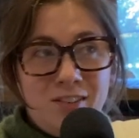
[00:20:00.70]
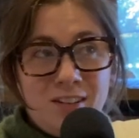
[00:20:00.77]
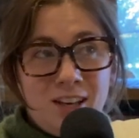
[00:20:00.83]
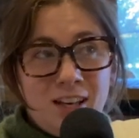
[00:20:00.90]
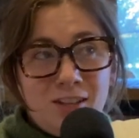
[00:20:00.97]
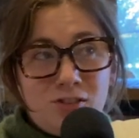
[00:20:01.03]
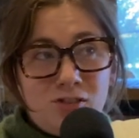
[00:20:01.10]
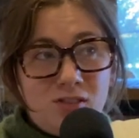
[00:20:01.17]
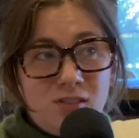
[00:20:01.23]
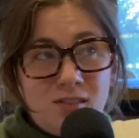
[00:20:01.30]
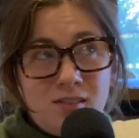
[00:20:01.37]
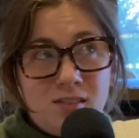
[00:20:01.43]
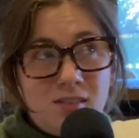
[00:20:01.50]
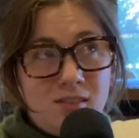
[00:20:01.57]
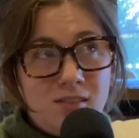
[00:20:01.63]
it's
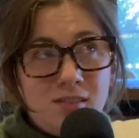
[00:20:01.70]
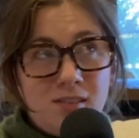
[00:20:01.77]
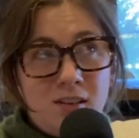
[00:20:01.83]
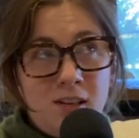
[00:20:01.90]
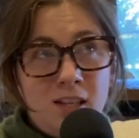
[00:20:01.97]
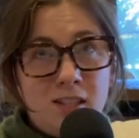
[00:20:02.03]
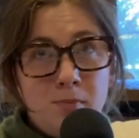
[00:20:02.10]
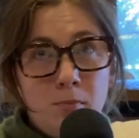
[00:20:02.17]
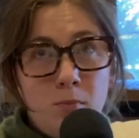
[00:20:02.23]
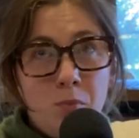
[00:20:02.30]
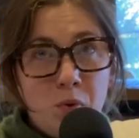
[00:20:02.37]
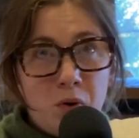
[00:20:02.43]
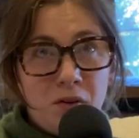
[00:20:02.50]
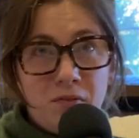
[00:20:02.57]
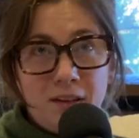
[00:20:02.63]
just, it's
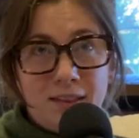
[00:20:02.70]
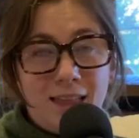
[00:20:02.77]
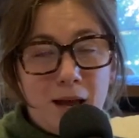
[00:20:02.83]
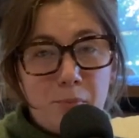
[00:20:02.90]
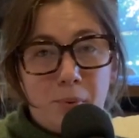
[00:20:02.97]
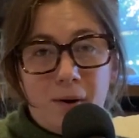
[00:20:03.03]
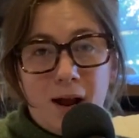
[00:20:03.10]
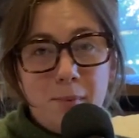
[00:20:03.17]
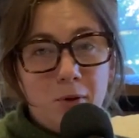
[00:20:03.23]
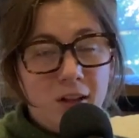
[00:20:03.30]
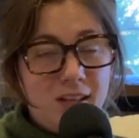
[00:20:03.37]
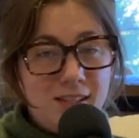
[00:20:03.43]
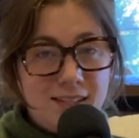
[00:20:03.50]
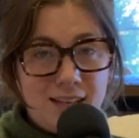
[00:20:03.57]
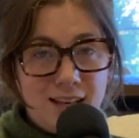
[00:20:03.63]
more of like that primal
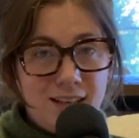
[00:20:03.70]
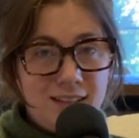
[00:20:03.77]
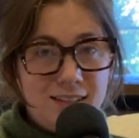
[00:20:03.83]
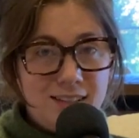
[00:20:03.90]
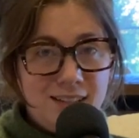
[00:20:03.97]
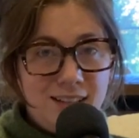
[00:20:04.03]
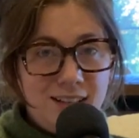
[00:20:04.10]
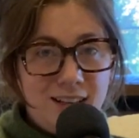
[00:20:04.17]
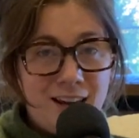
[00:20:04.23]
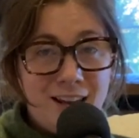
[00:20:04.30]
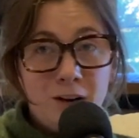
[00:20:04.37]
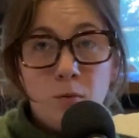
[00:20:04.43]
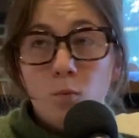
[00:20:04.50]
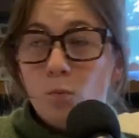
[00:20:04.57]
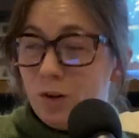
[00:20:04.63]
instinct.
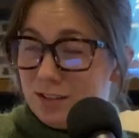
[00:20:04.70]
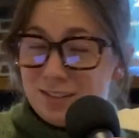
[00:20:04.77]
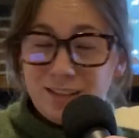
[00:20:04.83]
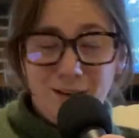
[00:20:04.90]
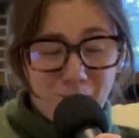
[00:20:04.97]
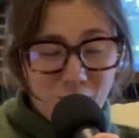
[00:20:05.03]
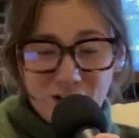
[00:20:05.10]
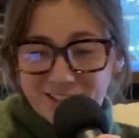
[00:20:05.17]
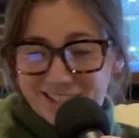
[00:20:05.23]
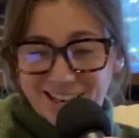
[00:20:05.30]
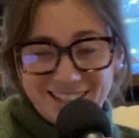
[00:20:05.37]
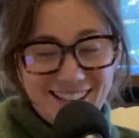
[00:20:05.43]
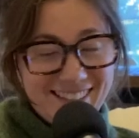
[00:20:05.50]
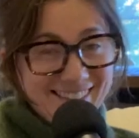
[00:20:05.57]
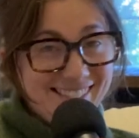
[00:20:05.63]
And once again, I'm not
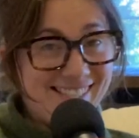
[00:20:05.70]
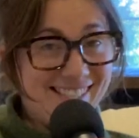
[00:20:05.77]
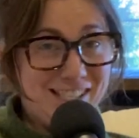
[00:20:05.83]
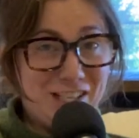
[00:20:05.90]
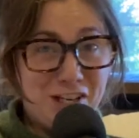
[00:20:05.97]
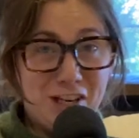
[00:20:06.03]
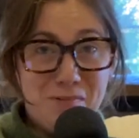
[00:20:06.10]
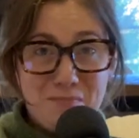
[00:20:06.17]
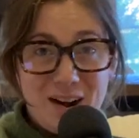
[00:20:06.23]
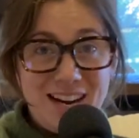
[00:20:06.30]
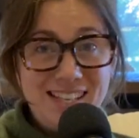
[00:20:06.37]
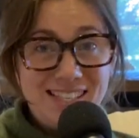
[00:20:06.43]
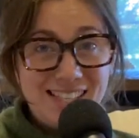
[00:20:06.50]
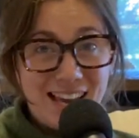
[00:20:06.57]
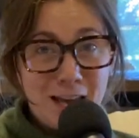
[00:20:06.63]
saying that this is a good
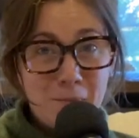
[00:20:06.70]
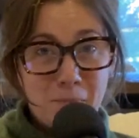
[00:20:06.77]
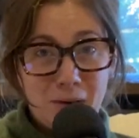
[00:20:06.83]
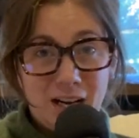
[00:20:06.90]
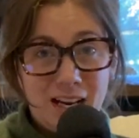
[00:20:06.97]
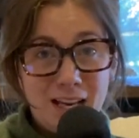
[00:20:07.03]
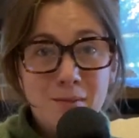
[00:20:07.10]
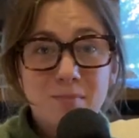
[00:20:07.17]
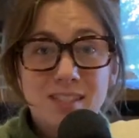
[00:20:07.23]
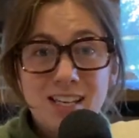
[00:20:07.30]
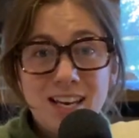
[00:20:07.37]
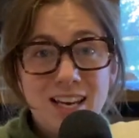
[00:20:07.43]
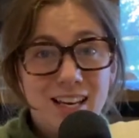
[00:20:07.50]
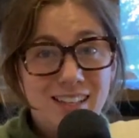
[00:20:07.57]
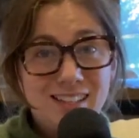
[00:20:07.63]
mindset, but I am
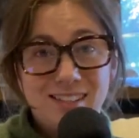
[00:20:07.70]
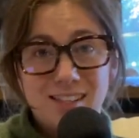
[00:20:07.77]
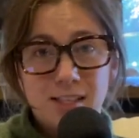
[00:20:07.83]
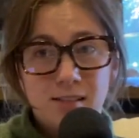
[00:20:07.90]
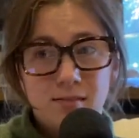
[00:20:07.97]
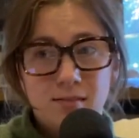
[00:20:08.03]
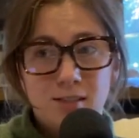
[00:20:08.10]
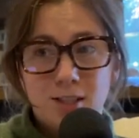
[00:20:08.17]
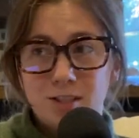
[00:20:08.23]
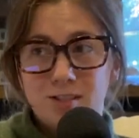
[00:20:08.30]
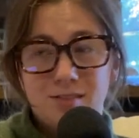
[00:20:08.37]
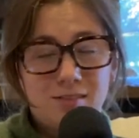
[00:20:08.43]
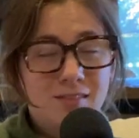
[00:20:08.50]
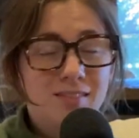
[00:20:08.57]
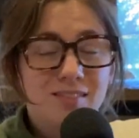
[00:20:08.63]
saying it's
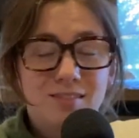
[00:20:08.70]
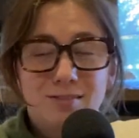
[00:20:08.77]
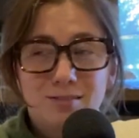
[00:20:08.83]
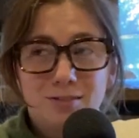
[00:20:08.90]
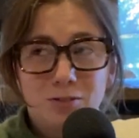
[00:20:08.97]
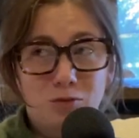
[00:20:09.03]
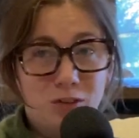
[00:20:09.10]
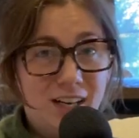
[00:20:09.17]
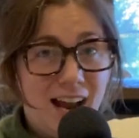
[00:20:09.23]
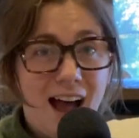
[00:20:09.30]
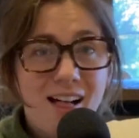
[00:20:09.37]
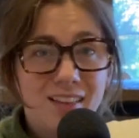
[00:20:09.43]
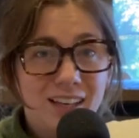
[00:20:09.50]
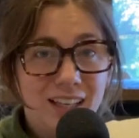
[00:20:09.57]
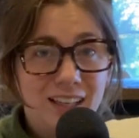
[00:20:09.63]
just the
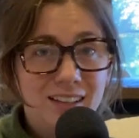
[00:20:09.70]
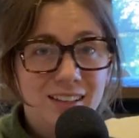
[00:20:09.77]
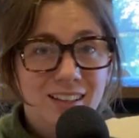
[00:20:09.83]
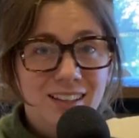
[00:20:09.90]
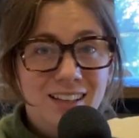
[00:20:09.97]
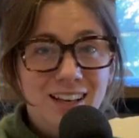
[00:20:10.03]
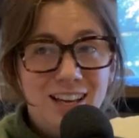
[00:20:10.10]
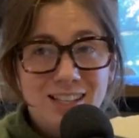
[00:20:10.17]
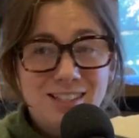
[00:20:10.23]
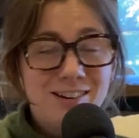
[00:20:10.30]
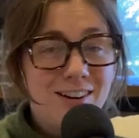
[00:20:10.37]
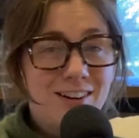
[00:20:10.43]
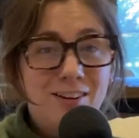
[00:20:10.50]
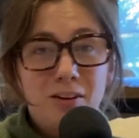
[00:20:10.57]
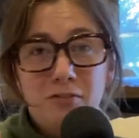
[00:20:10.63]
reality. It's
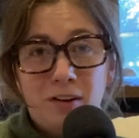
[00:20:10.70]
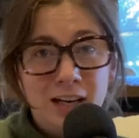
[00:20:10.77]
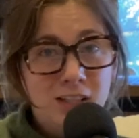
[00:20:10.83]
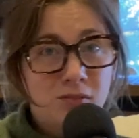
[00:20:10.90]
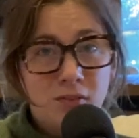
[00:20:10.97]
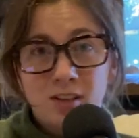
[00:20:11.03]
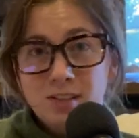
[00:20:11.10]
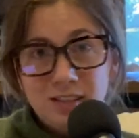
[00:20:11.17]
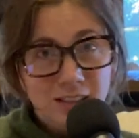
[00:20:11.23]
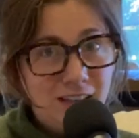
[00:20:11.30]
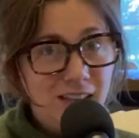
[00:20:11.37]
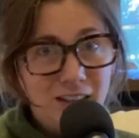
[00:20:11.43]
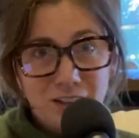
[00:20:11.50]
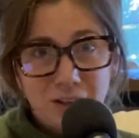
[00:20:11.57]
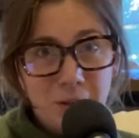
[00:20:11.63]
not good vice versa
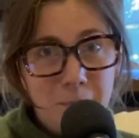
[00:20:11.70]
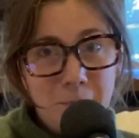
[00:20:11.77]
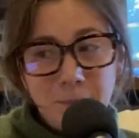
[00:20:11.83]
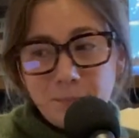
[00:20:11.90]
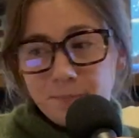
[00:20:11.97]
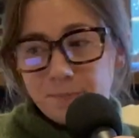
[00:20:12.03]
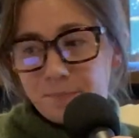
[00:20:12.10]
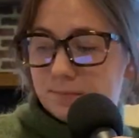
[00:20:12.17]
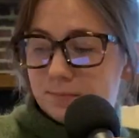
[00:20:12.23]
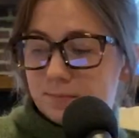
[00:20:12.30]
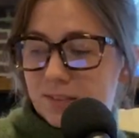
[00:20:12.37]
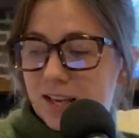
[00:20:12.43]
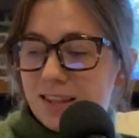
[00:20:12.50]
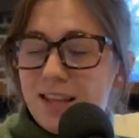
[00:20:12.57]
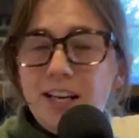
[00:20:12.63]
either.
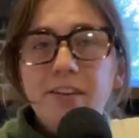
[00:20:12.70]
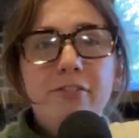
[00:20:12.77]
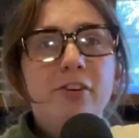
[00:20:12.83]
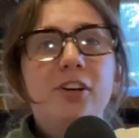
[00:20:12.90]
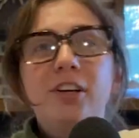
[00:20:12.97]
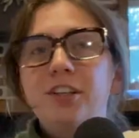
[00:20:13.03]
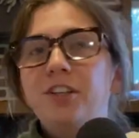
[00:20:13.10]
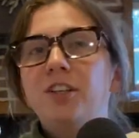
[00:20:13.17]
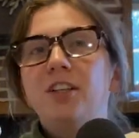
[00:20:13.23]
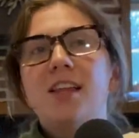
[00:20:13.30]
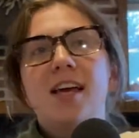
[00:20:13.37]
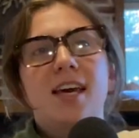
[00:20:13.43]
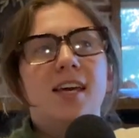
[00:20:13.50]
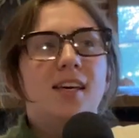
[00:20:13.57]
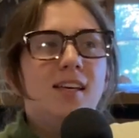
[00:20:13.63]
And then if you're in your
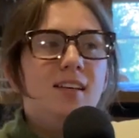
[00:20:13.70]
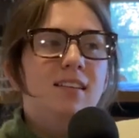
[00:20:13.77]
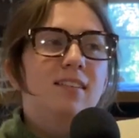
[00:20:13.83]
like,